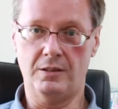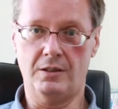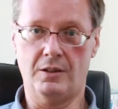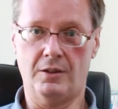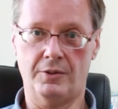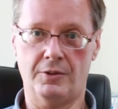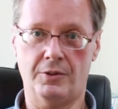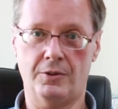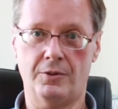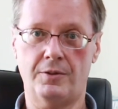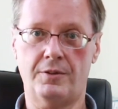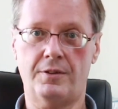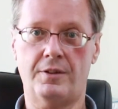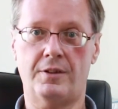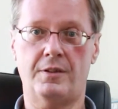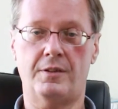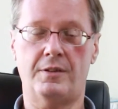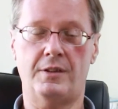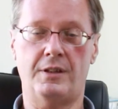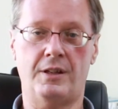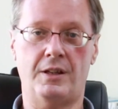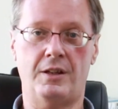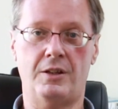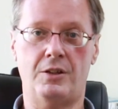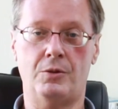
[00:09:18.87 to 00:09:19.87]
on Earth
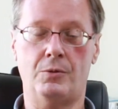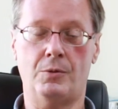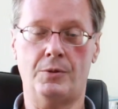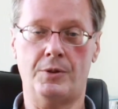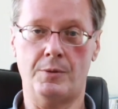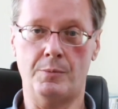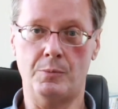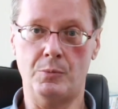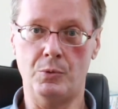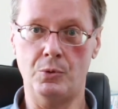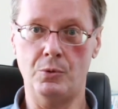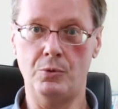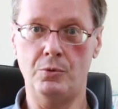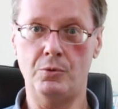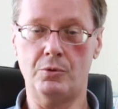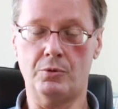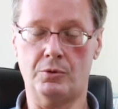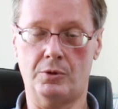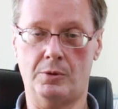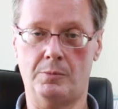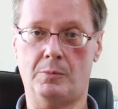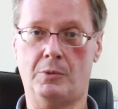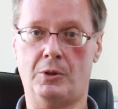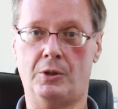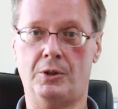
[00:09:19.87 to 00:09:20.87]
than you do on the Moon or
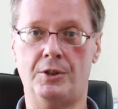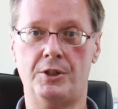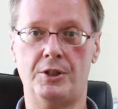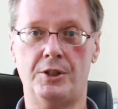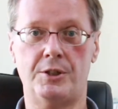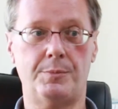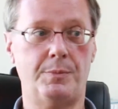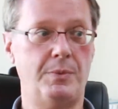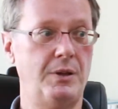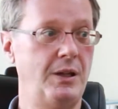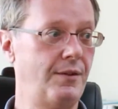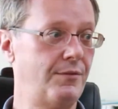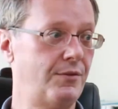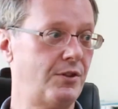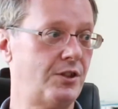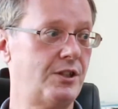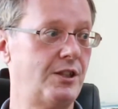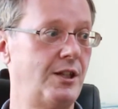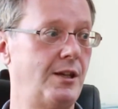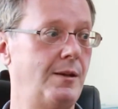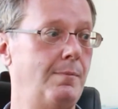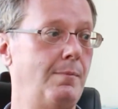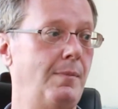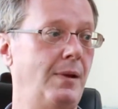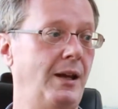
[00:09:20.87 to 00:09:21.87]
on Mars, but you have the
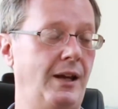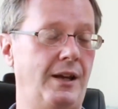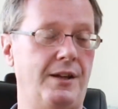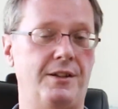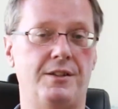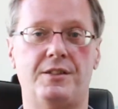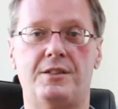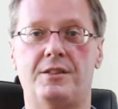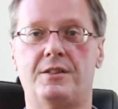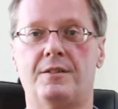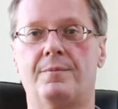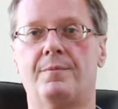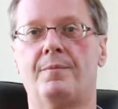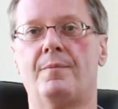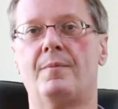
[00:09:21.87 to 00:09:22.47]
same mass.